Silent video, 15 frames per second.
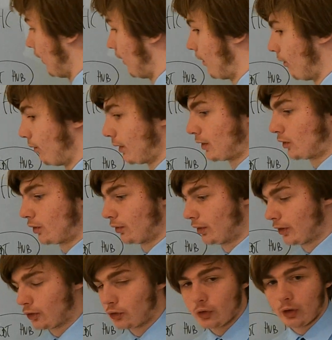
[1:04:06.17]
this
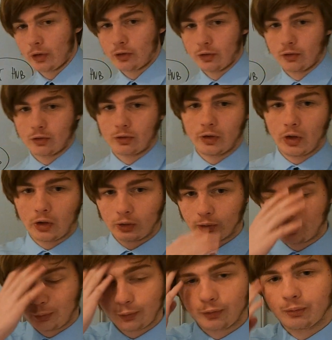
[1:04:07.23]
tree structure and tree
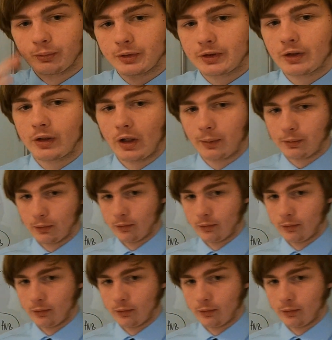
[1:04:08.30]
algorithms can help with